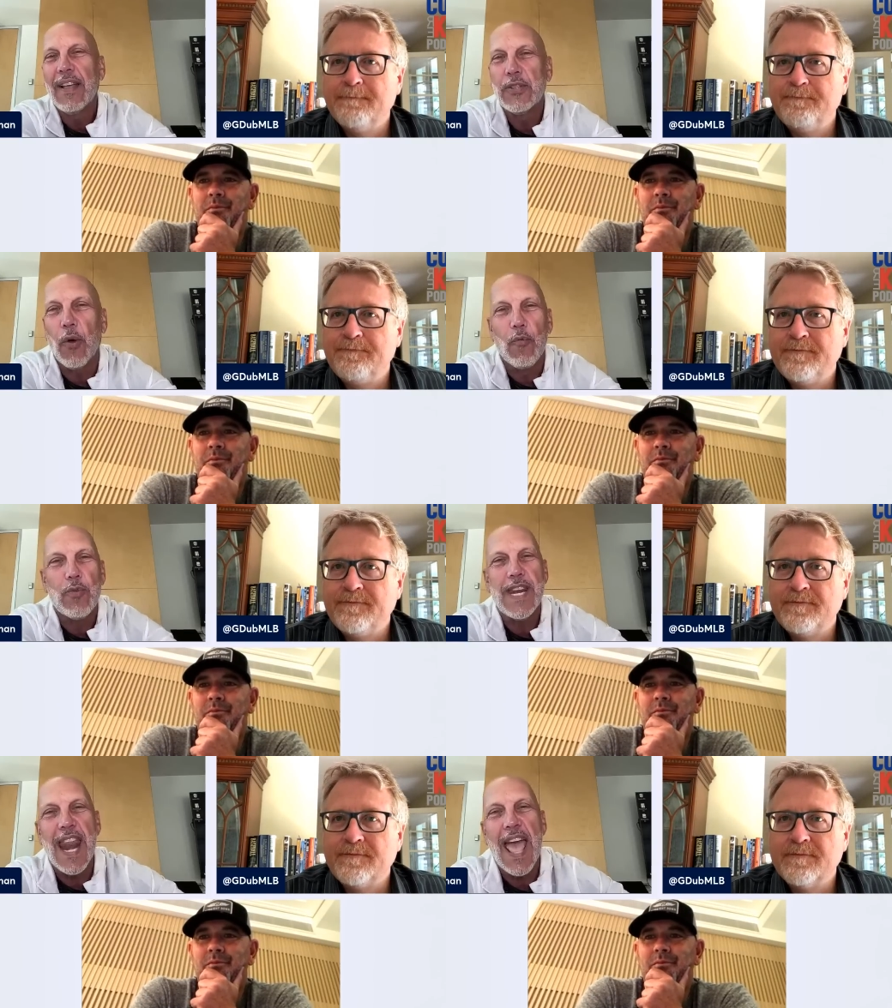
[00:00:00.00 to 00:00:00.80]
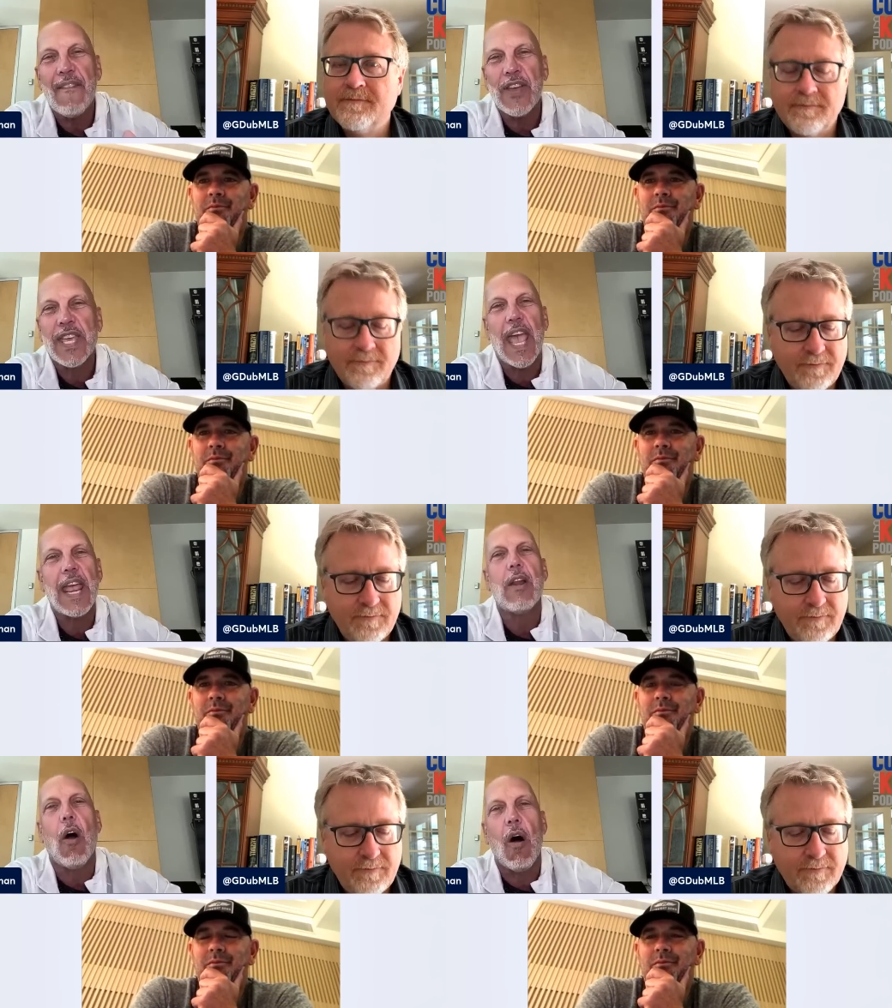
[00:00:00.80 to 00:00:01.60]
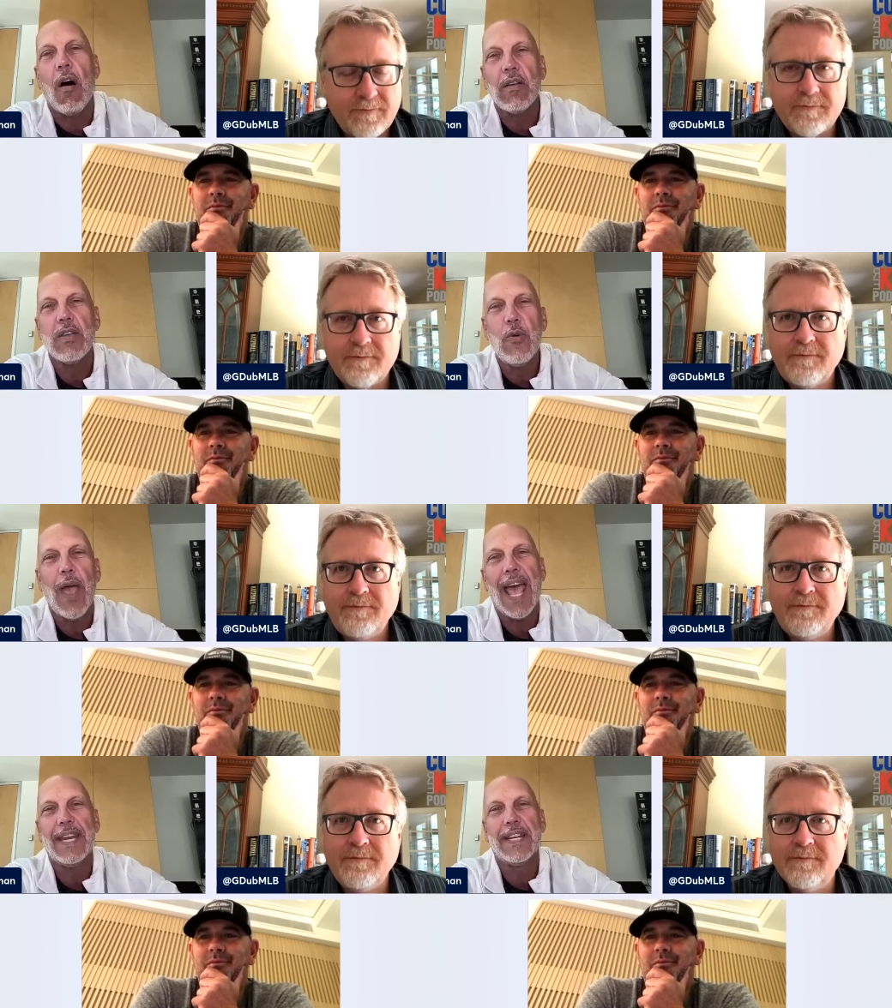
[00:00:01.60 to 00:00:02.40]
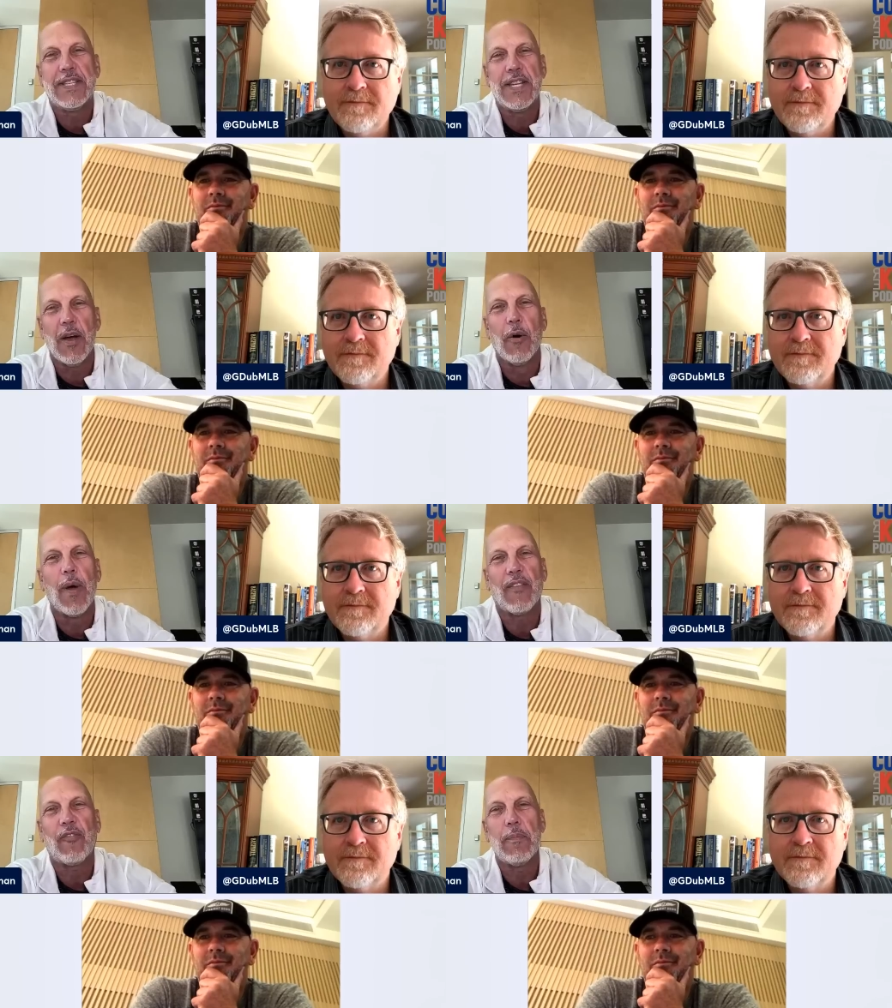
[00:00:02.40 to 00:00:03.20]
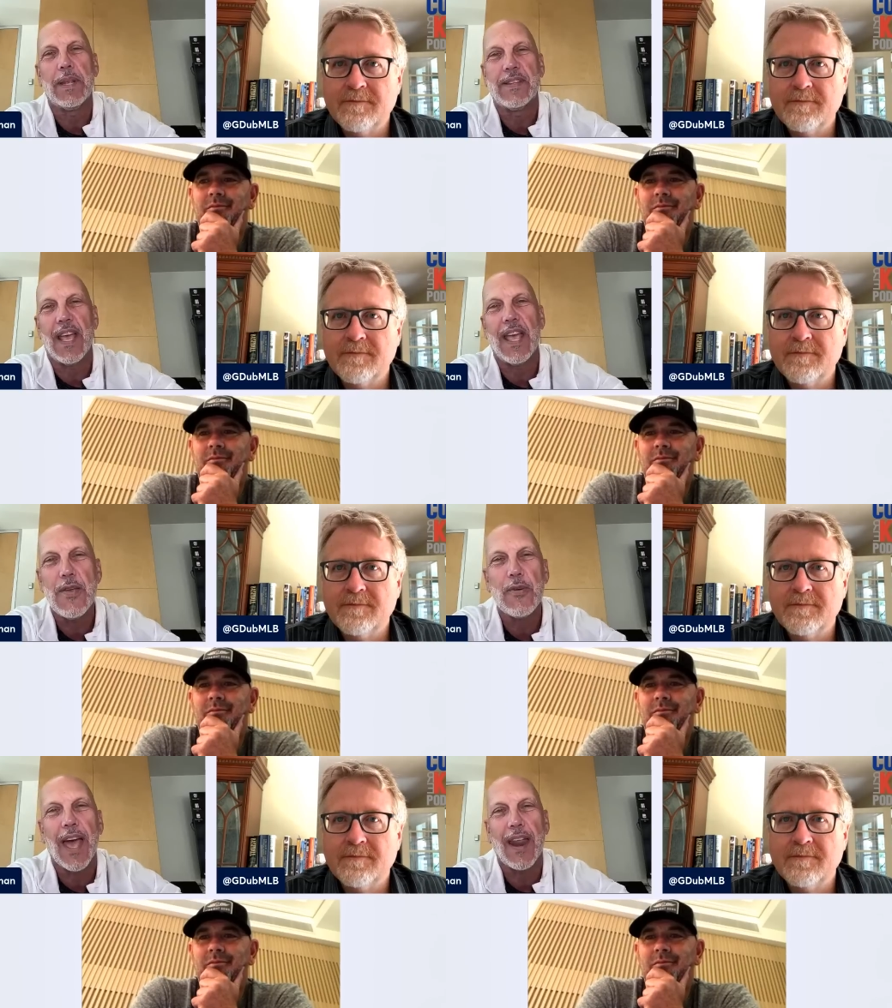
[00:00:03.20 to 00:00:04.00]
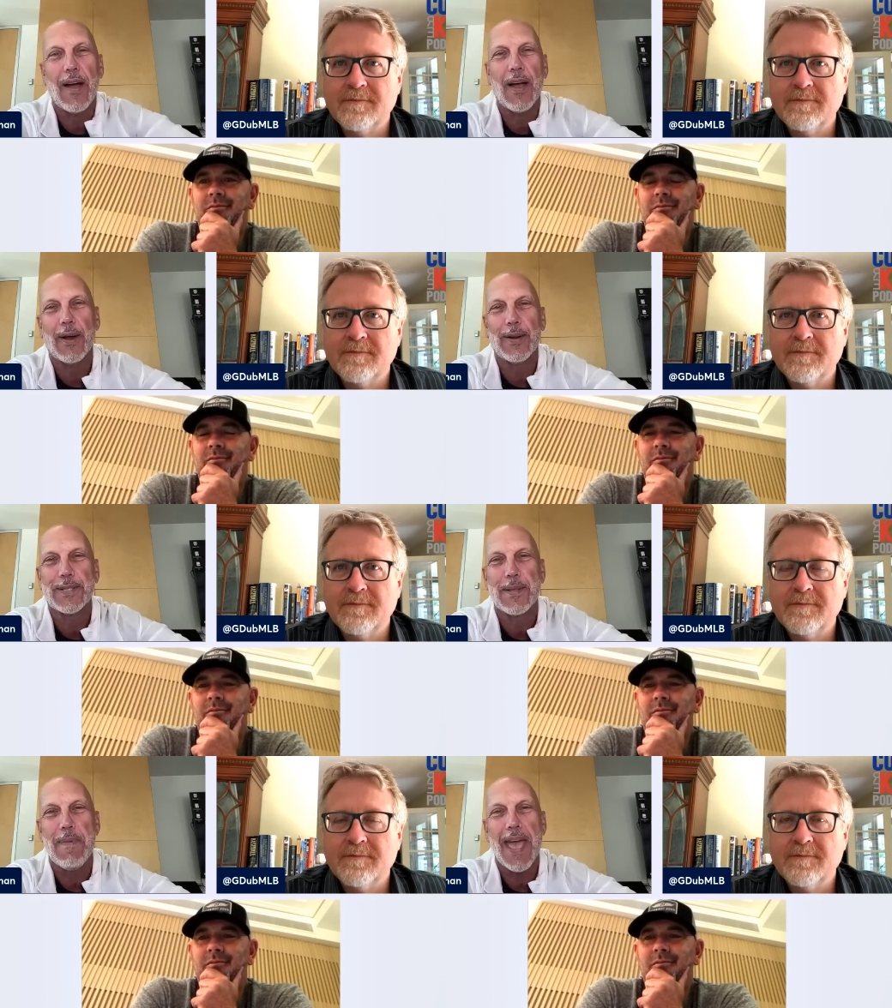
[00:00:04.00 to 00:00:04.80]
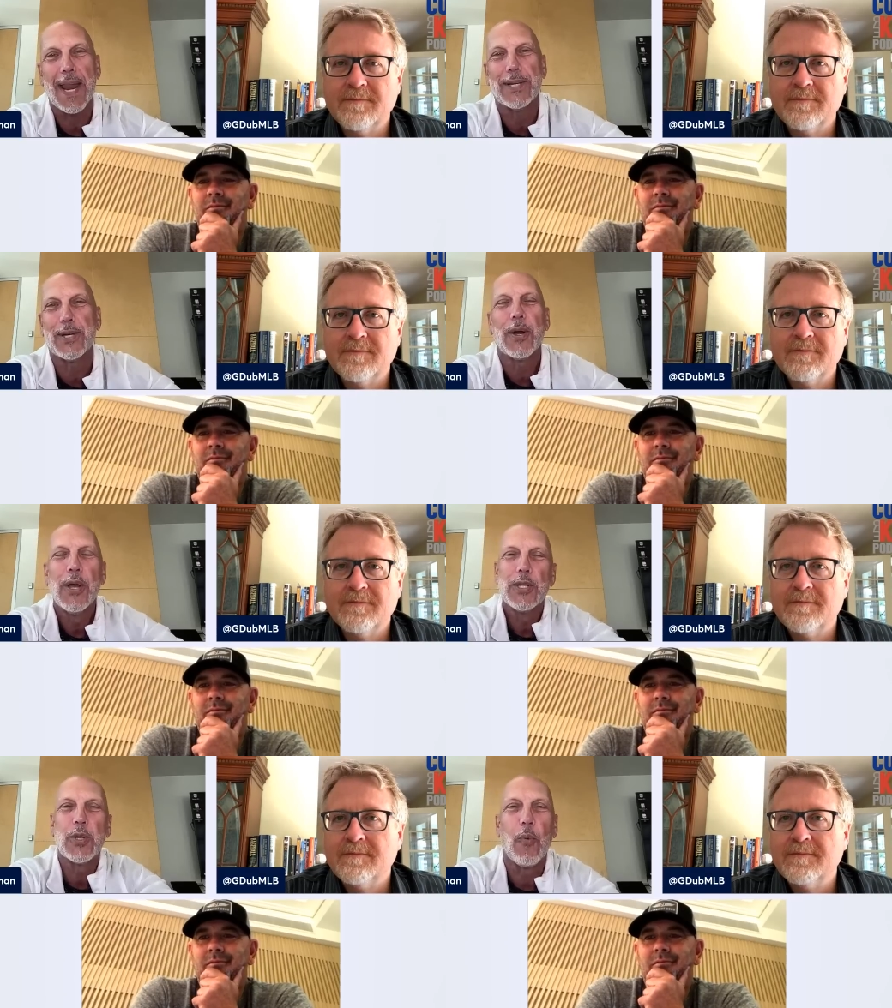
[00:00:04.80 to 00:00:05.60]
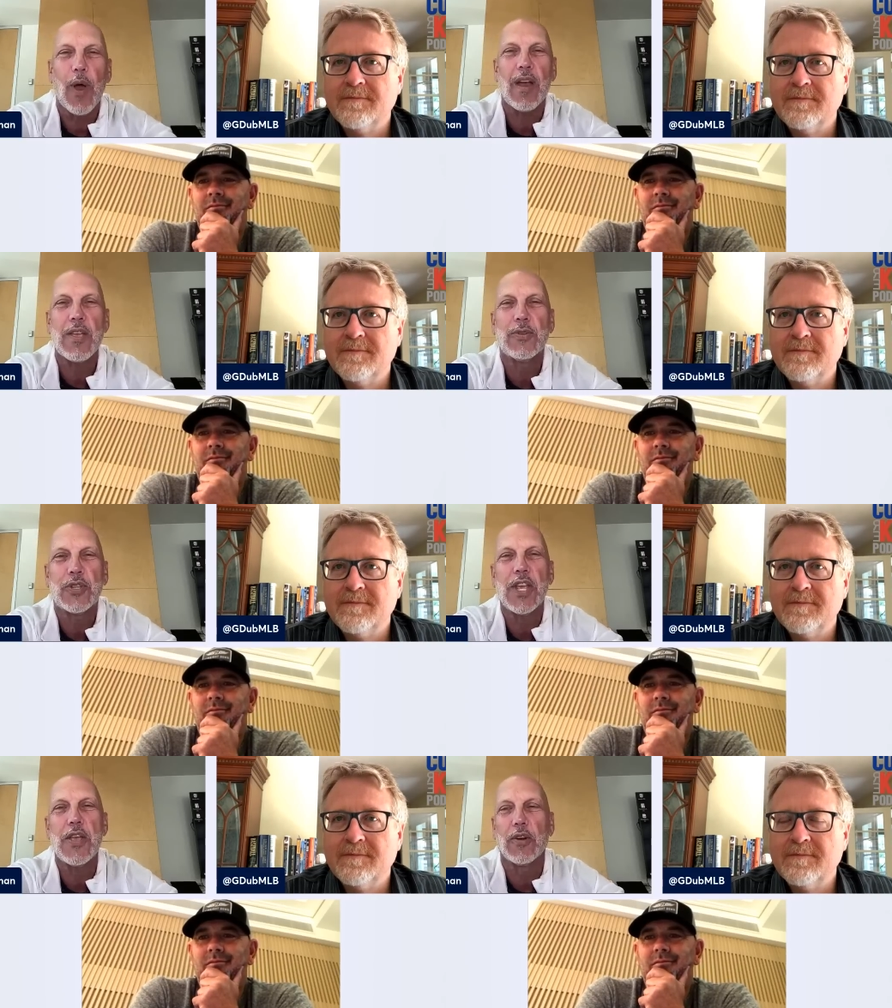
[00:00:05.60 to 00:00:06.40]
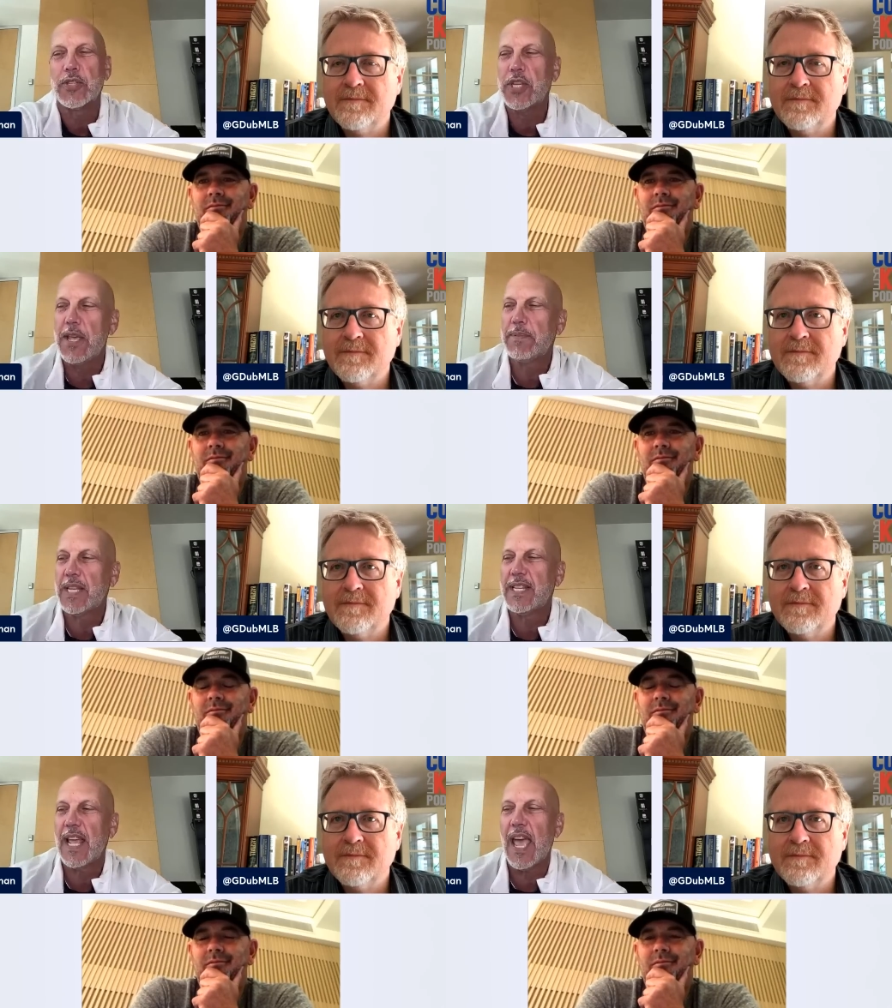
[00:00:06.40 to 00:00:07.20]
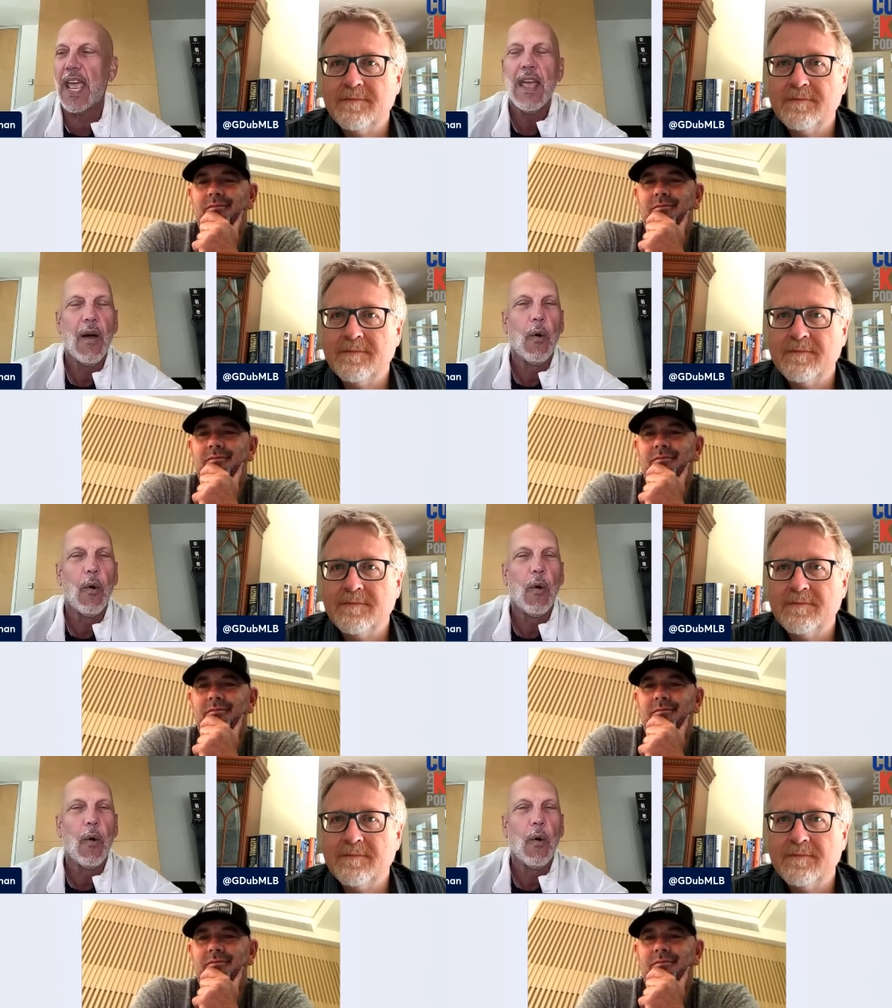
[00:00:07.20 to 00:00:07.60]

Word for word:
Speaker 1: to navigate all you had to deal with from the day you got hired as the manager to where you see your team today,